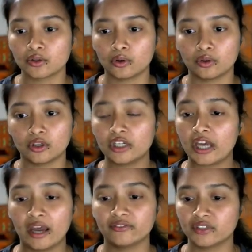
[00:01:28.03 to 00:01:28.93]
So
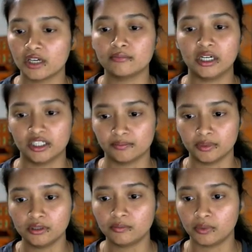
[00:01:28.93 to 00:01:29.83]
it have the
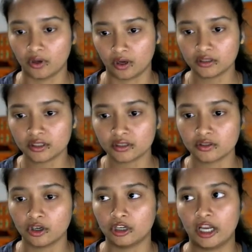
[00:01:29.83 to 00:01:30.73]
multiple
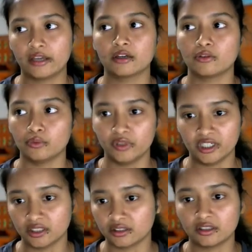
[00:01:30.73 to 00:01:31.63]
plots, so, like
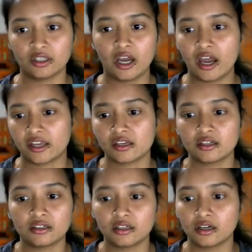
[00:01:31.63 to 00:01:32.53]
width,
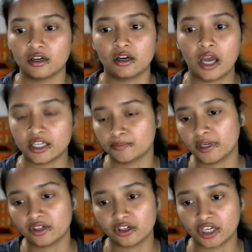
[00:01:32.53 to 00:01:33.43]
height,
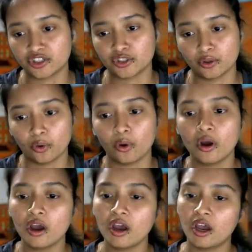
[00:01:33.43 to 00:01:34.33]
aspect ratio,
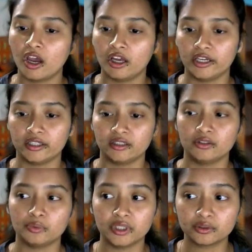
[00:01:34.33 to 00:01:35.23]

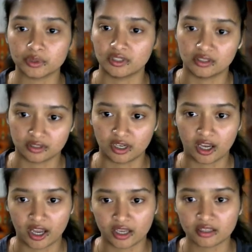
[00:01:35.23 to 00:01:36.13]
and width versus
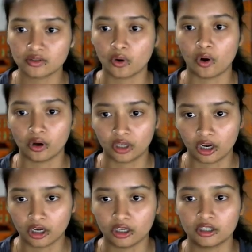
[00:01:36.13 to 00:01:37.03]
the height. So all
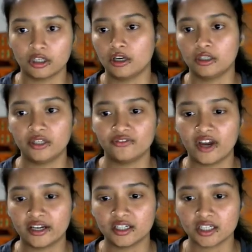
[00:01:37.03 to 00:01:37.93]
are
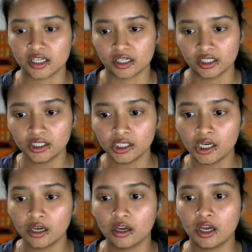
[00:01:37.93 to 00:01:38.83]
defined here.
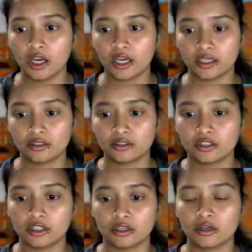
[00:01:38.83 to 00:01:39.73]

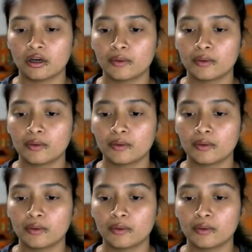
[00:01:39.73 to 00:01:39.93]
And